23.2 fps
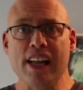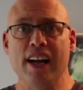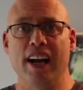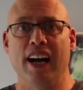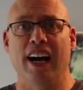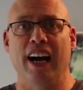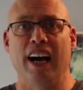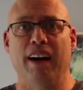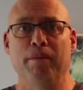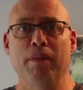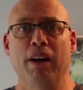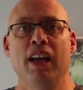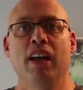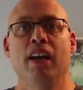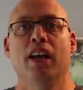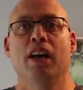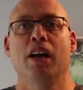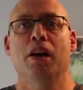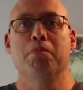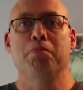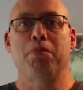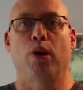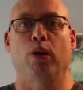
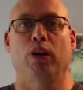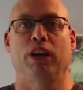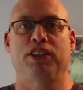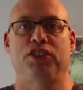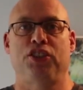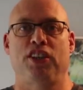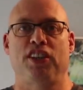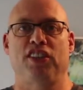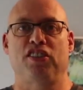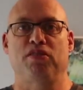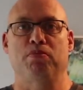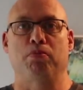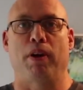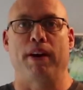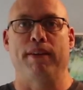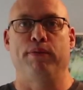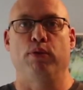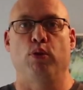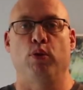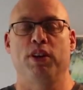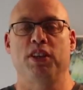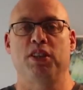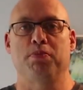Apologies for my
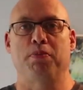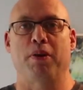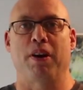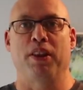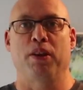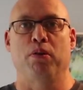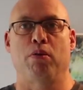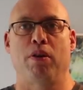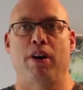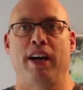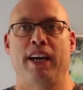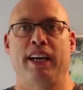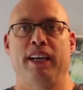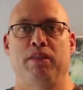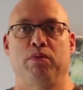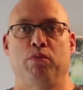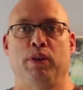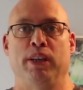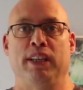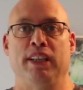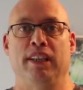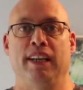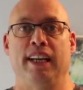voice, by the way.
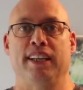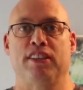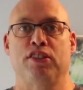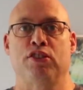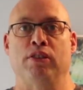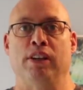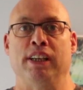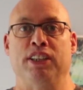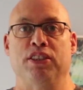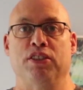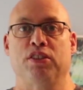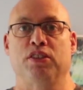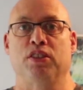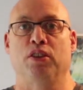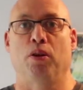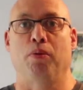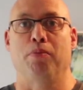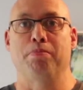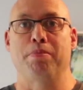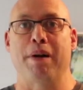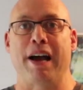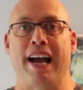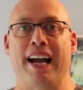We literally just
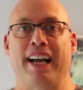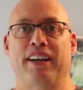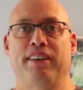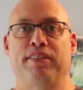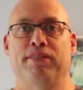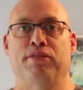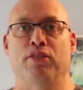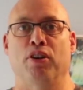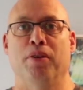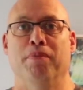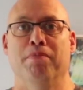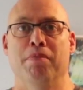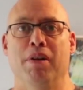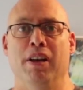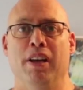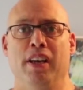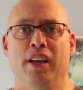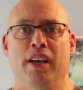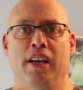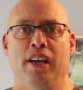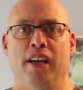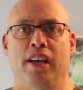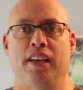got back from
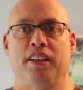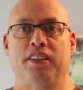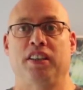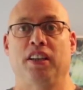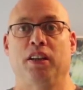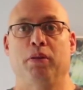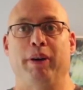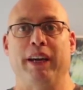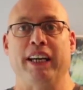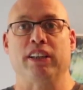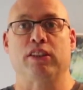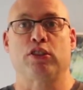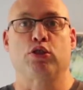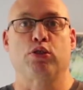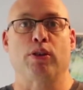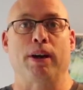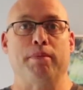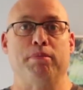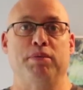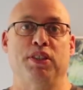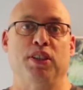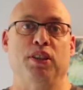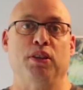a 2-week
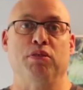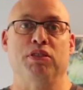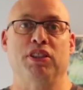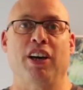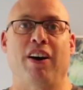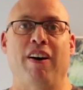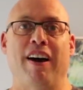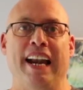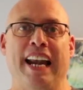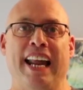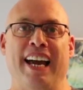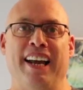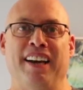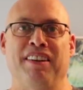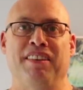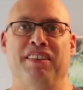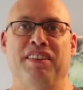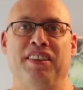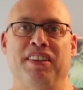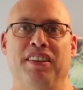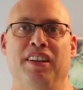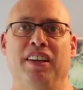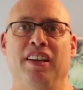trip to
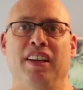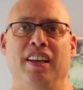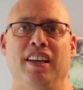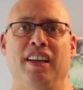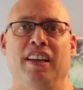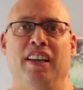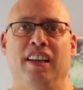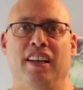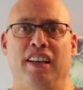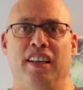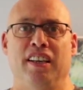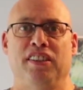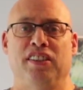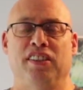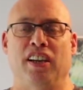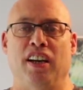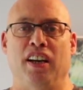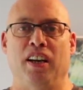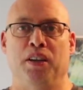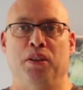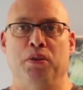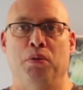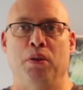Thailand,
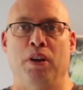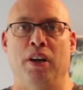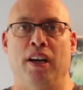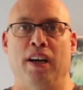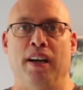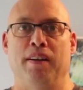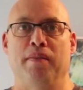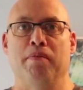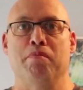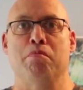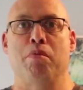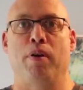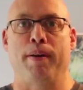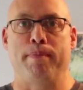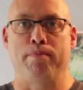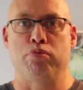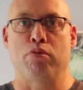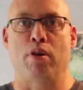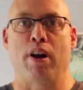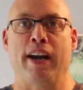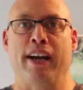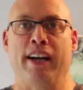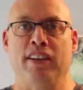so my
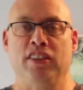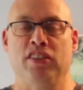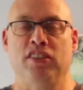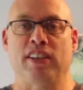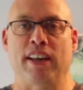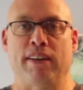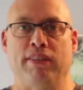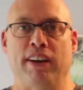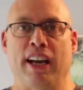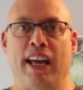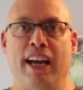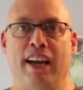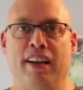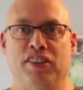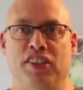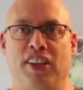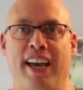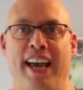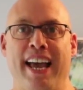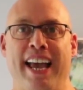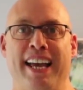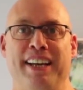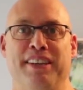brain is 7 hours
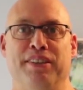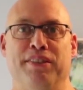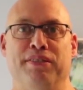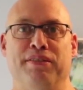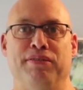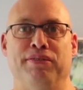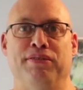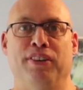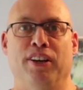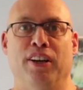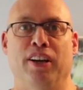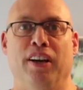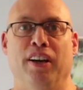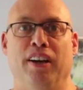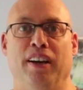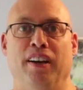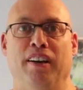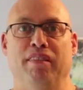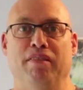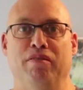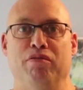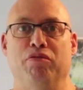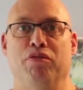ahead of
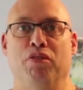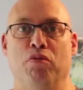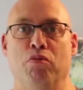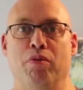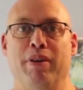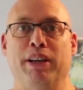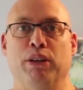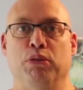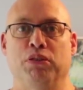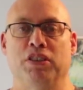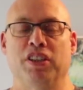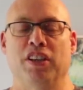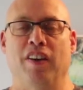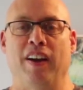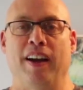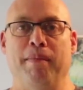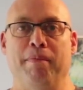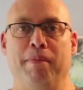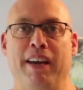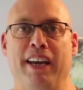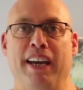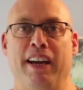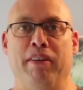the real
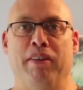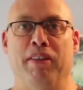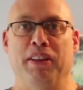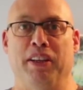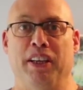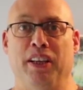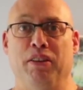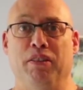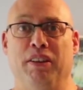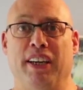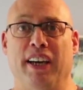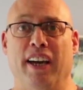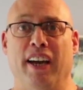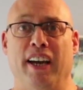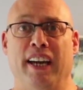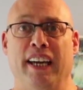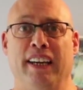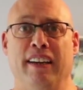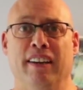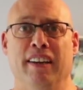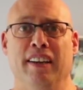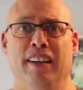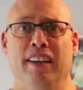time here in the
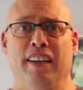UK.